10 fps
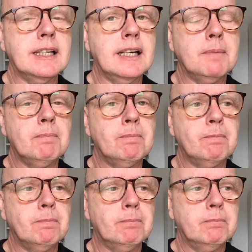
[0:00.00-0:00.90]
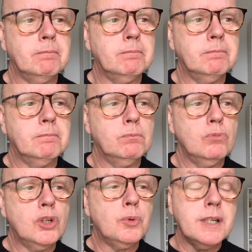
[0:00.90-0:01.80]

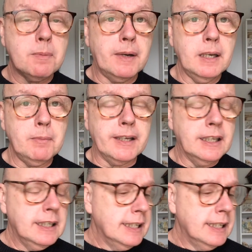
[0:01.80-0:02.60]
to inspire me.